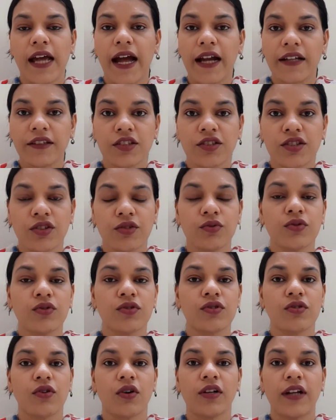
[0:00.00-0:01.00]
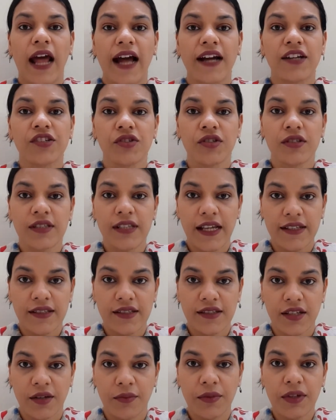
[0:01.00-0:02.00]
attitudes or actions as
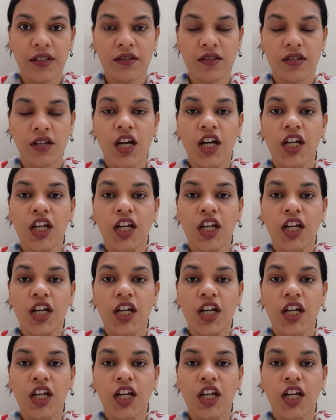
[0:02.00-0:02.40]
timid,